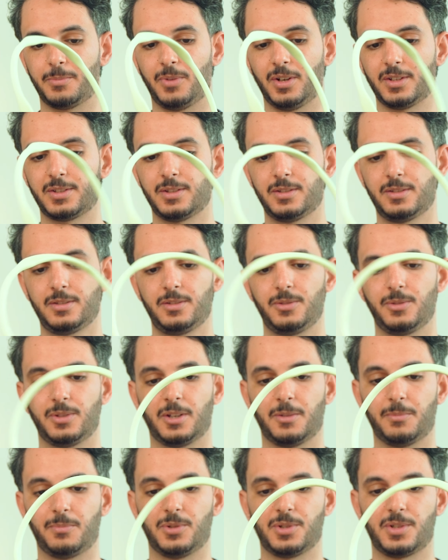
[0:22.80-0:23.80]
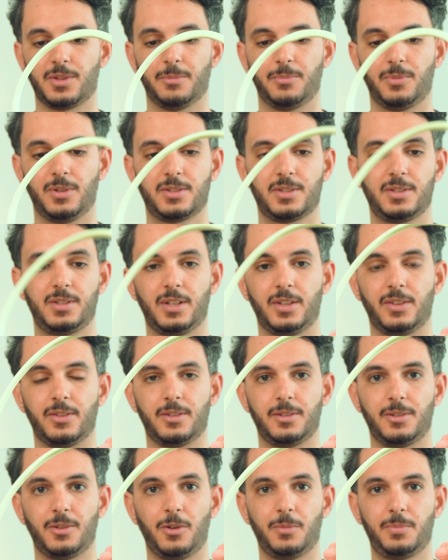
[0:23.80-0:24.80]
a button. You can push the button and
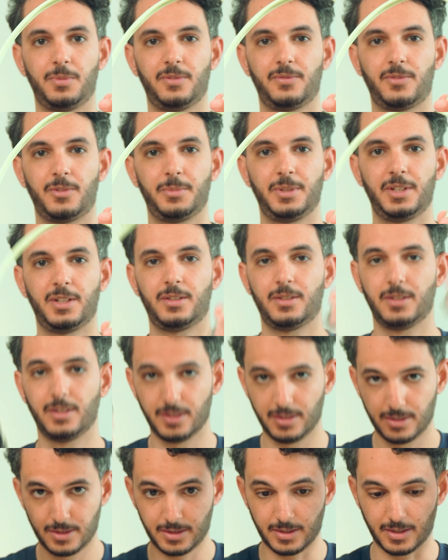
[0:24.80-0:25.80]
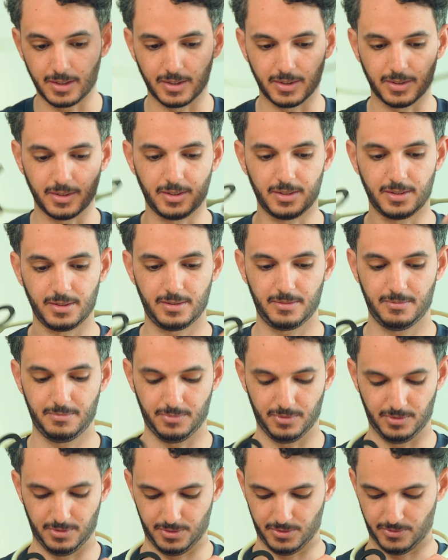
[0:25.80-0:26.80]
then open from here. And then
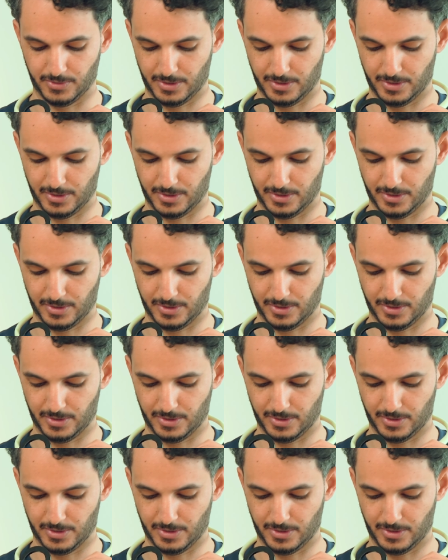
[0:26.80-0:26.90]
put it